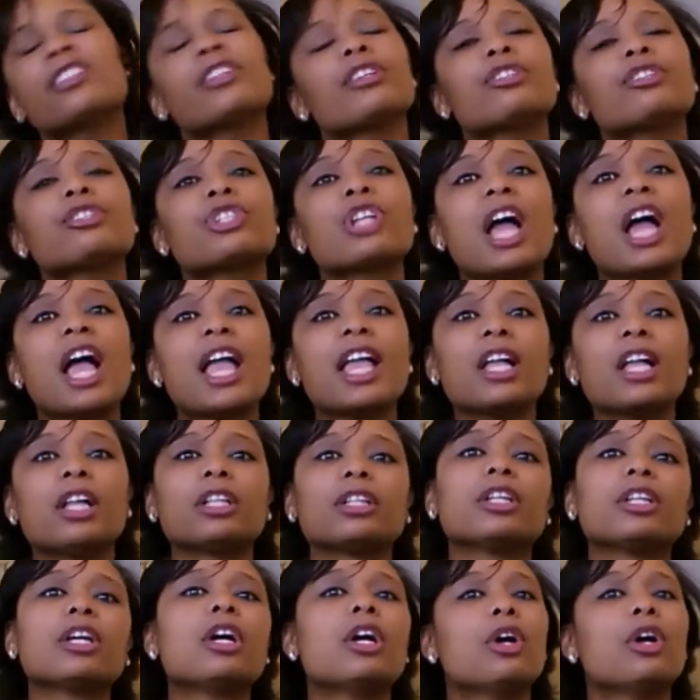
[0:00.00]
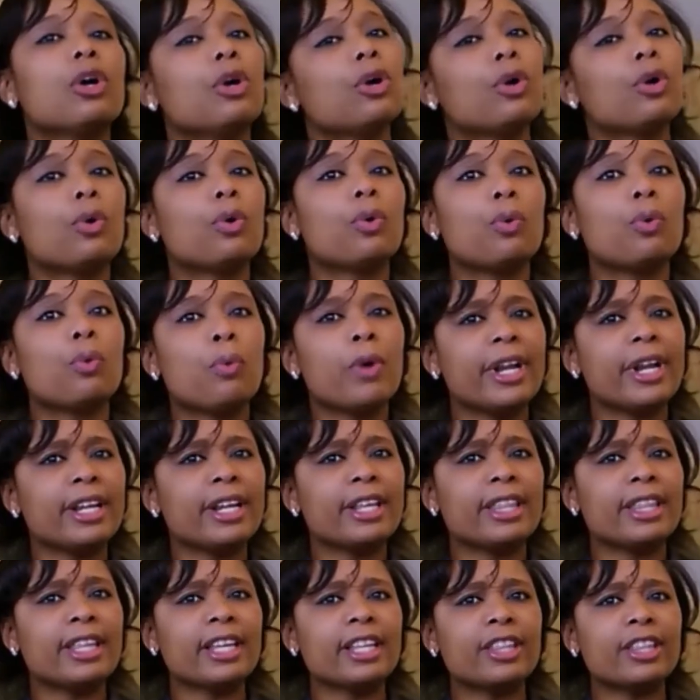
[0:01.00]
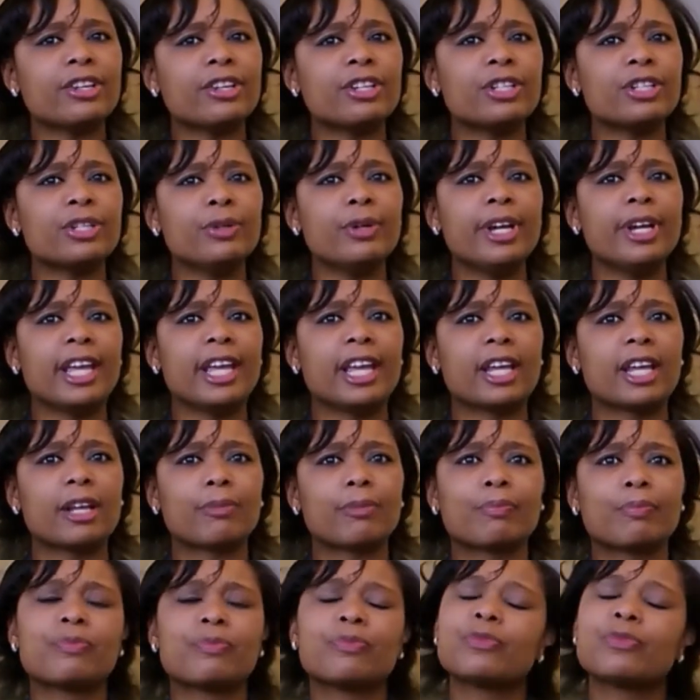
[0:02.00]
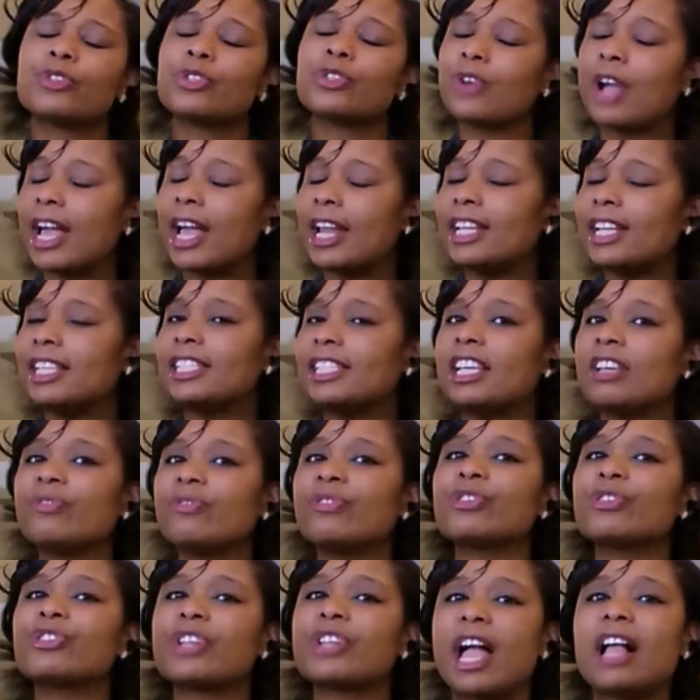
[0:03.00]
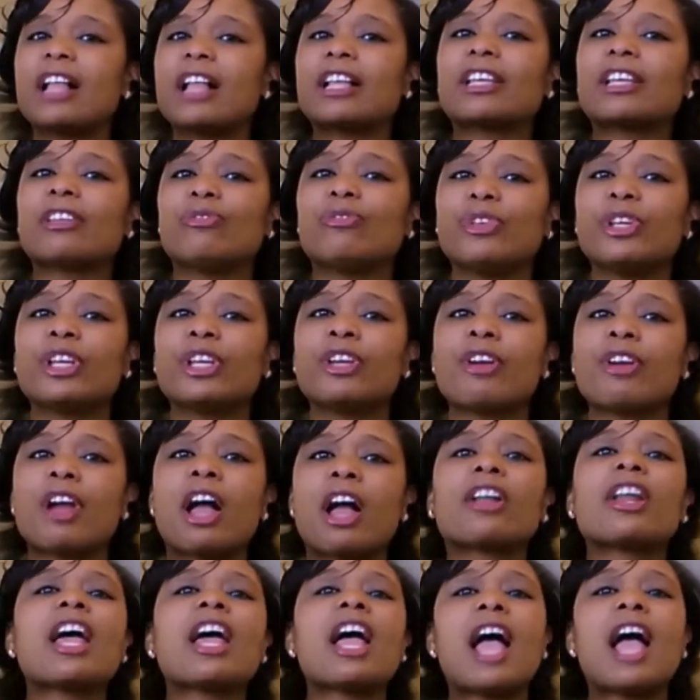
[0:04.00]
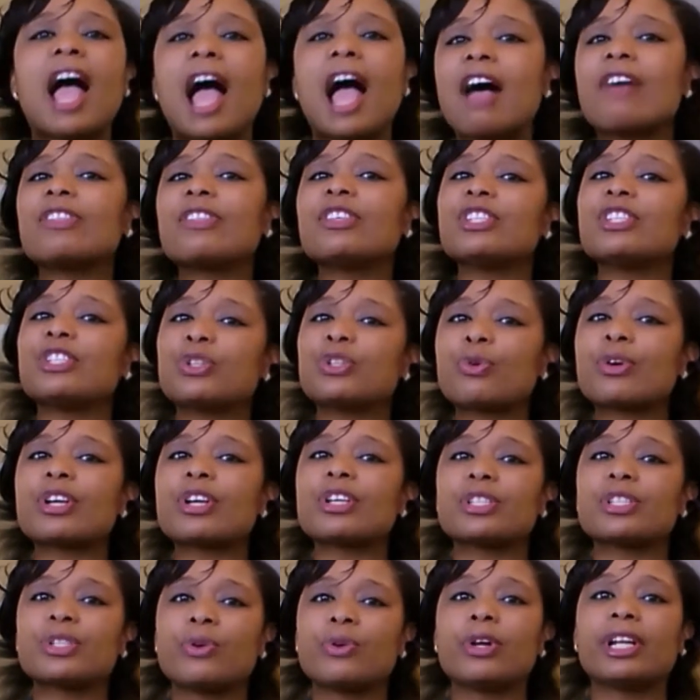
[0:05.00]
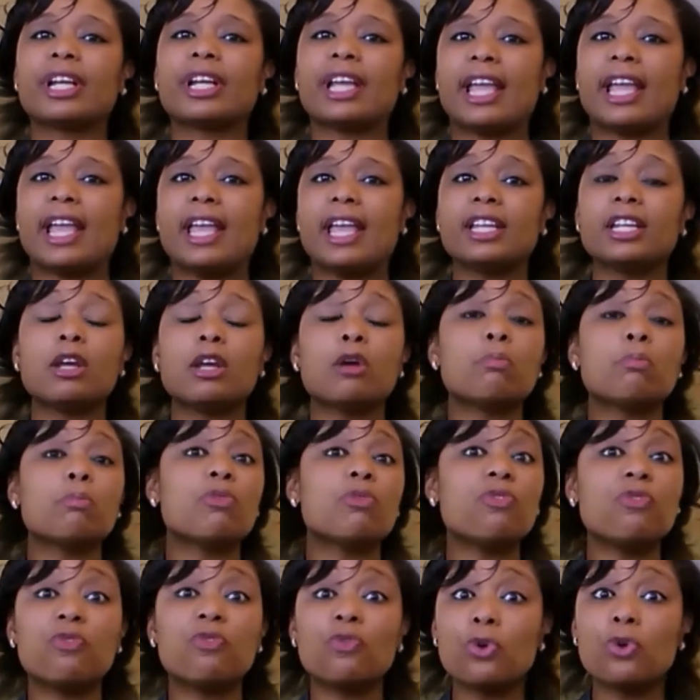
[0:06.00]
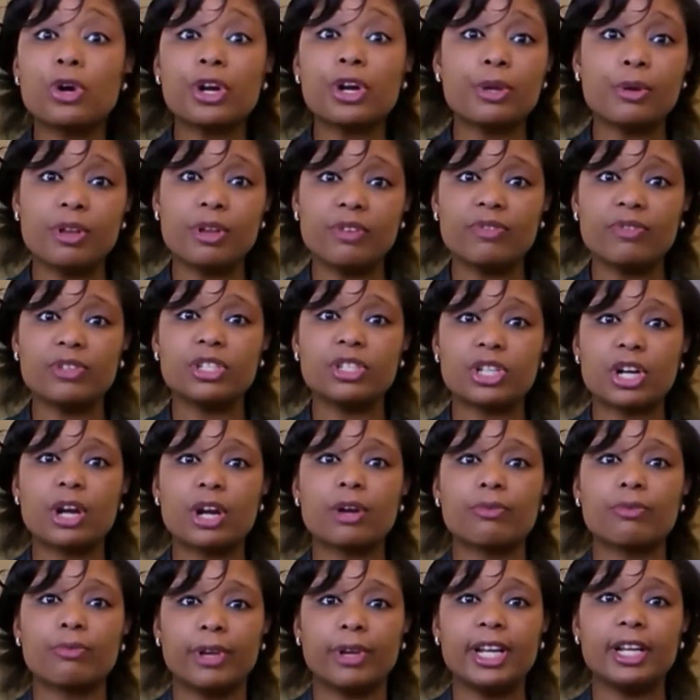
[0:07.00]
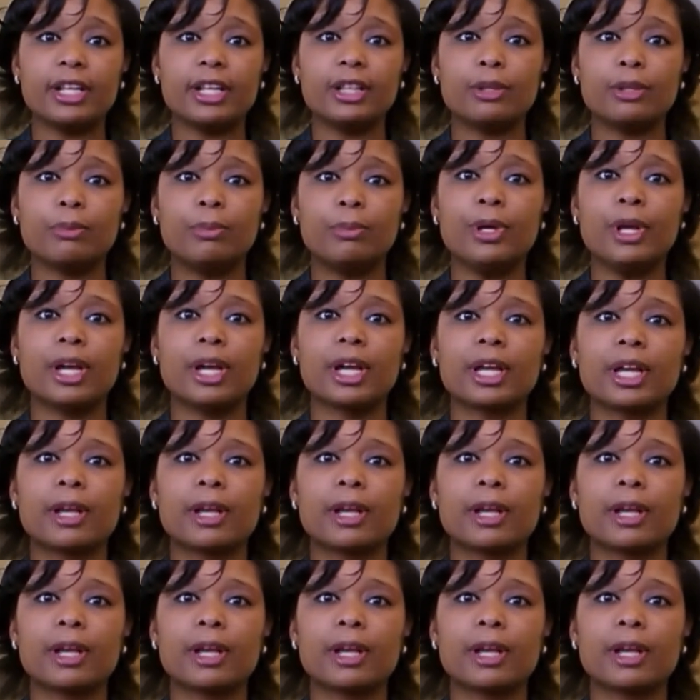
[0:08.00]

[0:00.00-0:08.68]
your child, what do you think they're doing? Try to see if your child can figure out how the story is going to end before you even start reading the book.